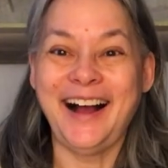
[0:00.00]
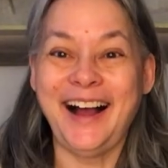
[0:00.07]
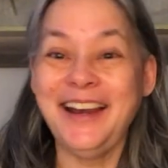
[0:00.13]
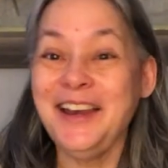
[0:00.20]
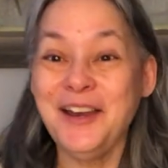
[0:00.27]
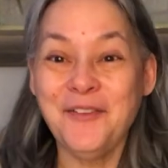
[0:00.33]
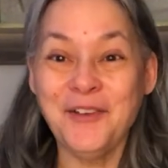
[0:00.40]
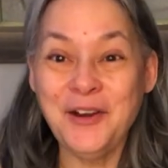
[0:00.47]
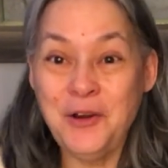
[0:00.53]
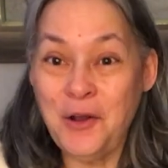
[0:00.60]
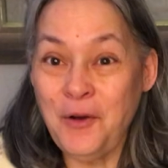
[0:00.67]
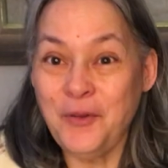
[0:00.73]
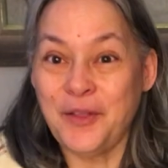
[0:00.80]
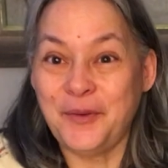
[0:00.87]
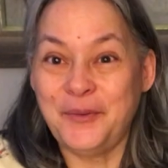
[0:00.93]
I didn't even
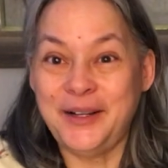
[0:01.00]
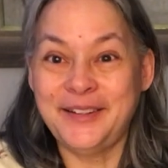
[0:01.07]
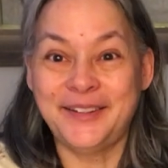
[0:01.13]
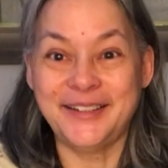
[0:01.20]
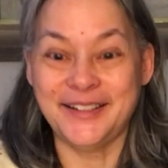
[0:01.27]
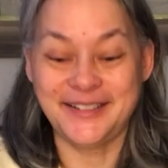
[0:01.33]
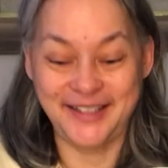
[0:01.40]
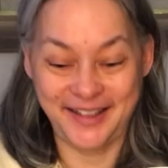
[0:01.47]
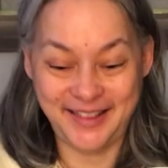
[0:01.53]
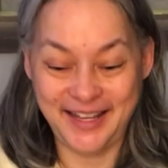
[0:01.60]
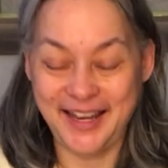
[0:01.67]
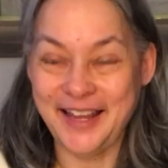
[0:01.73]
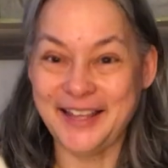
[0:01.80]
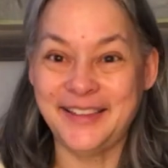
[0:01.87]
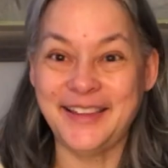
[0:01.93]
know there was such a
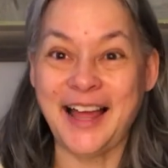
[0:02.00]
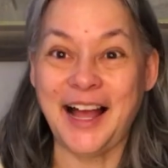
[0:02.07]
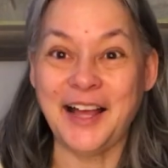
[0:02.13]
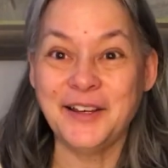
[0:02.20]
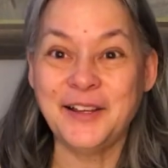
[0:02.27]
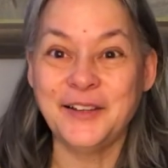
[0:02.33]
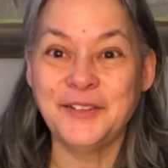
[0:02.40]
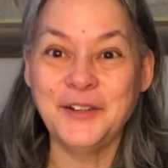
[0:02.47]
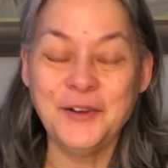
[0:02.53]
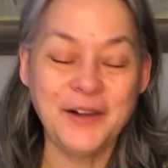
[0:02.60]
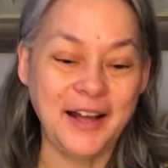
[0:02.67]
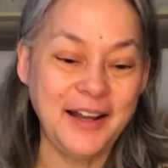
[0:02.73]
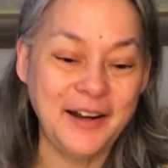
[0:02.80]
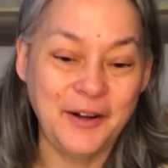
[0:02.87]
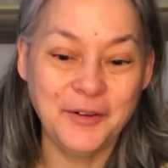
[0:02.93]
thing as that. Because, you know,
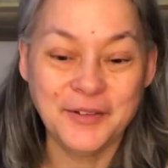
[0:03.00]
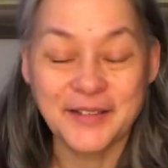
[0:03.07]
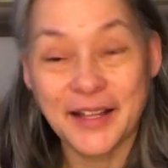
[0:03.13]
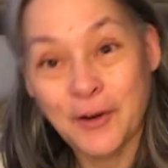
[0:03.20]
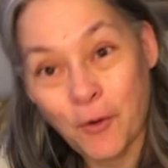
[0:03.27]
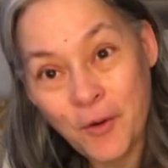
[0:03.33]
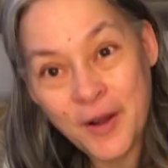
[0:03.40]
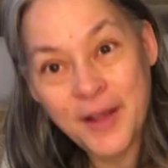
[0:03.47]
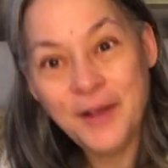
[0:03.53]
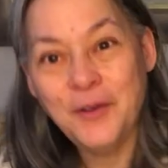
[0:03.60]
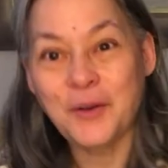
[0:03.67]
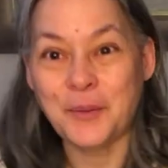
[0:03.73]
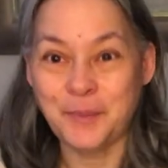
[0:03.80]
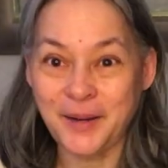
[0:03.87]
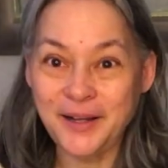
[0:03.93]
I'd always done
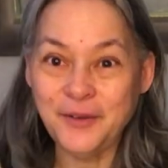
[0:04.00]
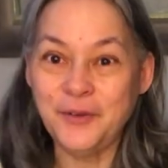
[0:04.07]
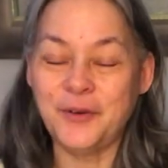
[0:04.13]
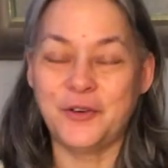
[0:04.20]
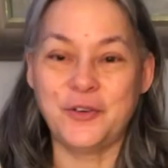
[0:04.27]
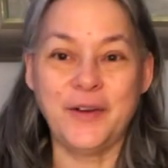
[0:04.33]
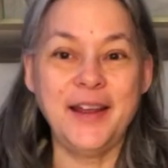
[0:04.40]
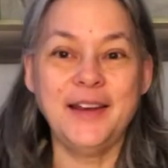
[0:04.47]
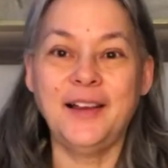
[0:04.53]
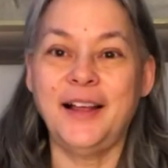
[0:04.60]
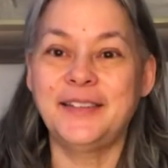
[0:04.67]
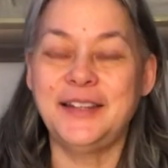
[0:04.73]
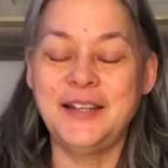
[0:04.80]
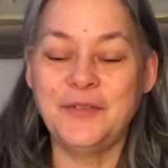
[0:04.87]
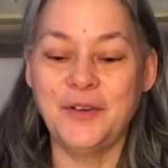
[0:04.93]
oil or butter or tried
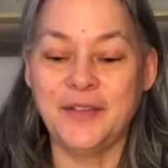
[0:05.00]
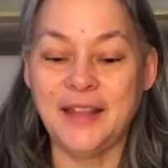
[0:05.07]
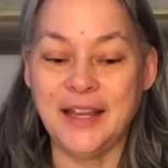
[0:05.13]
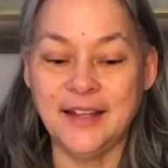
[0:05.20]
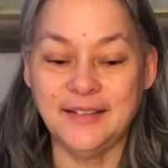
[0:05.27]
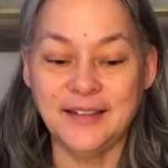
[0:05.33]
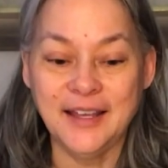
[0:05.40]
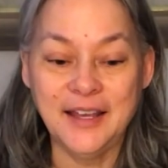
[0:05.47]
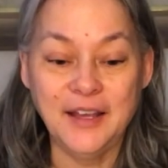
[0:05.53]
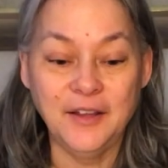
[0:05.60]
lots of different things.